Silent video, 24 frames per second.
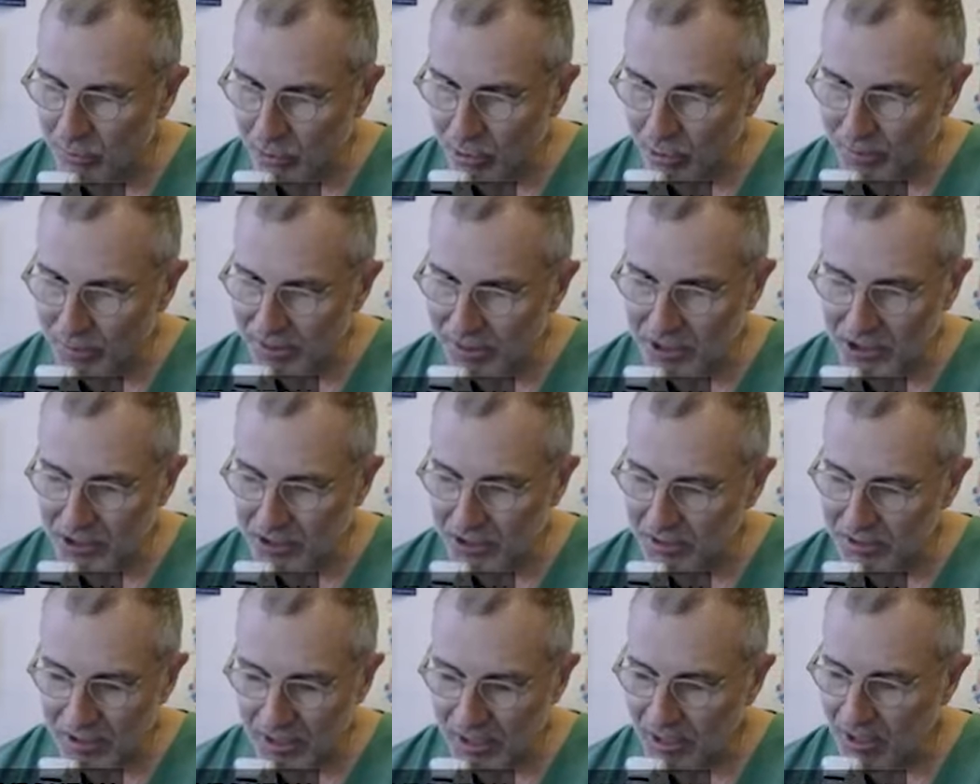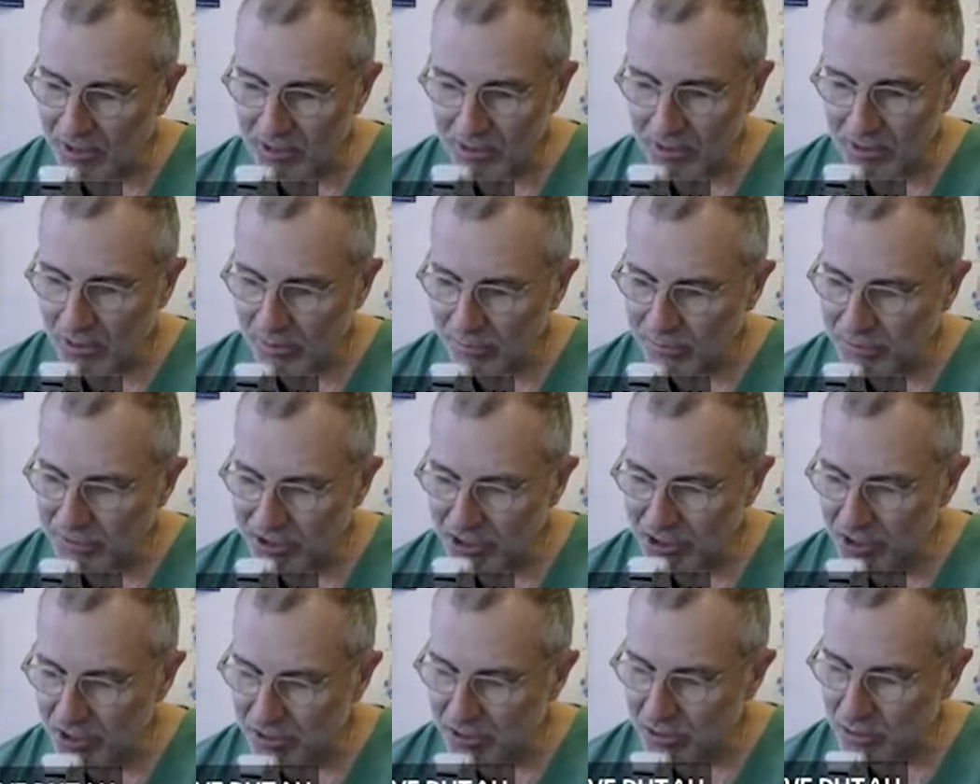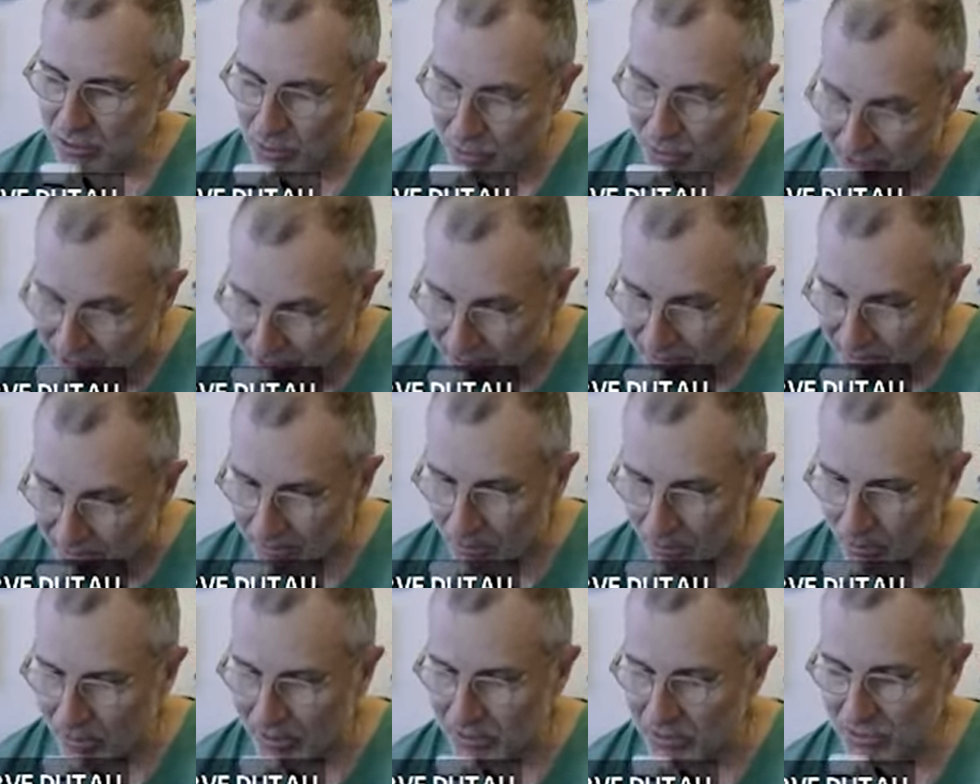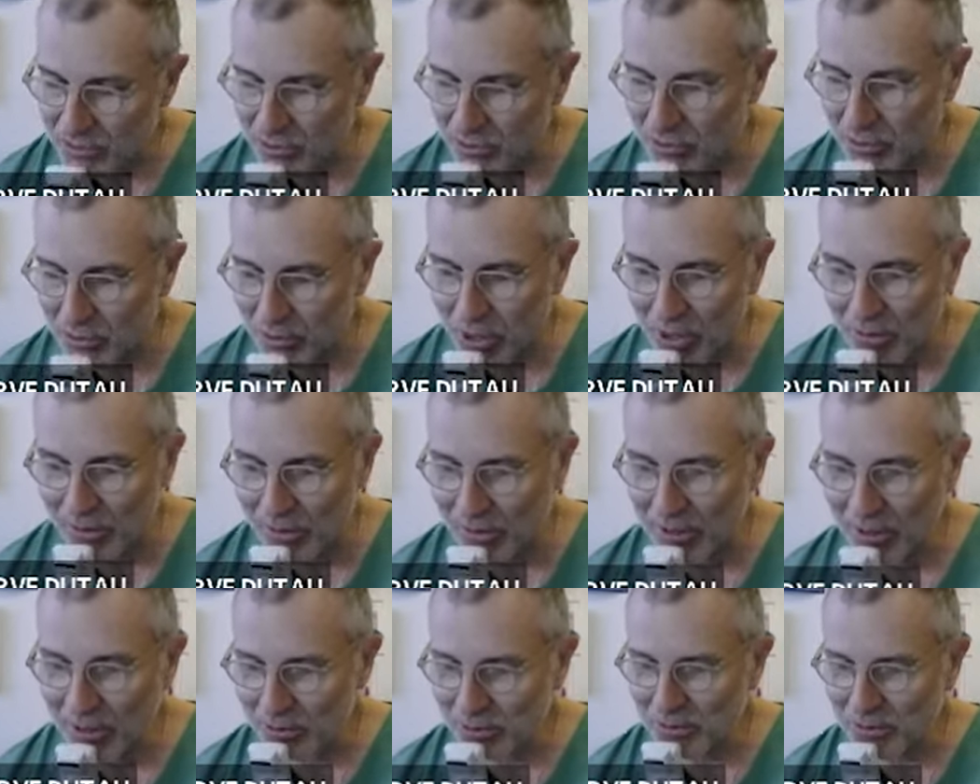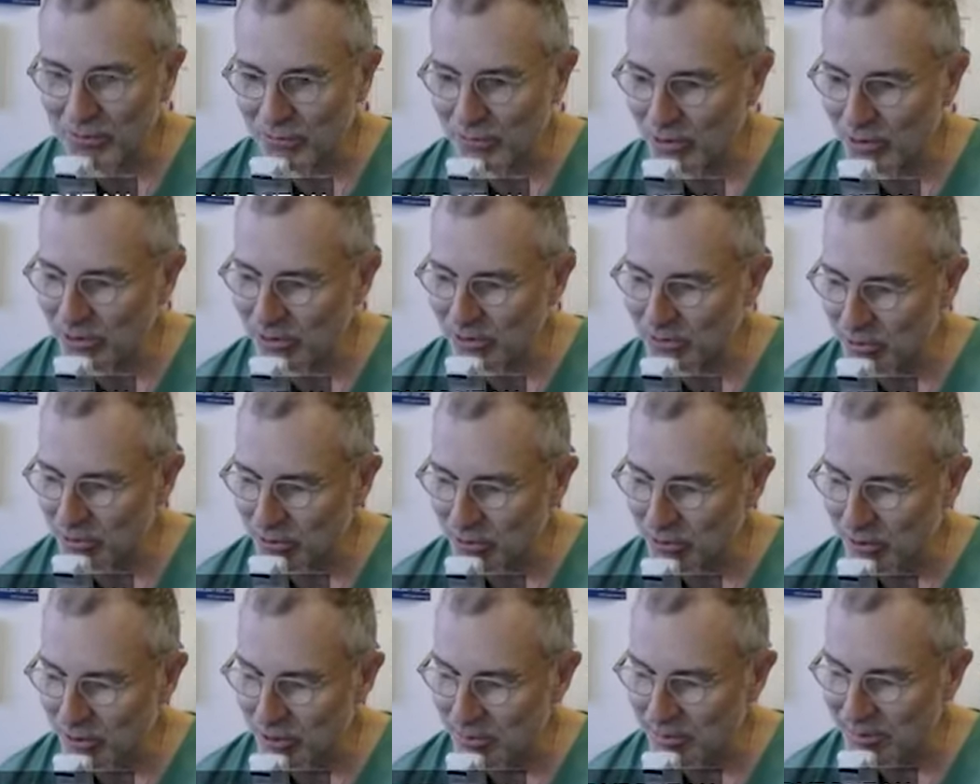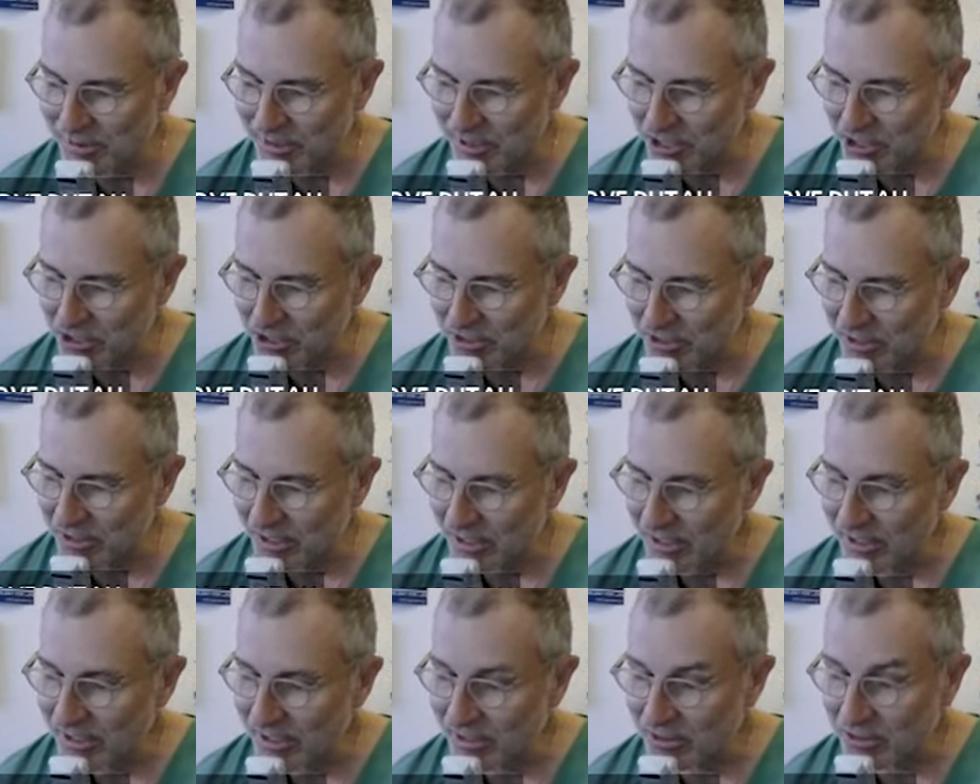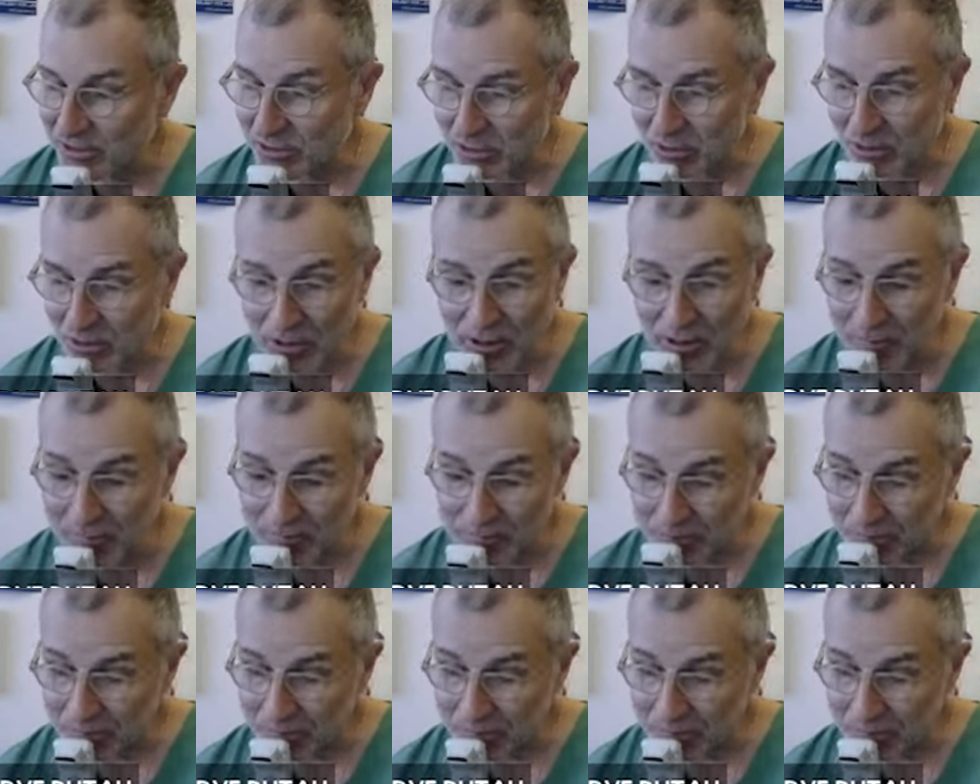recommendation, you know, physician really wants to follow the recommendation, and so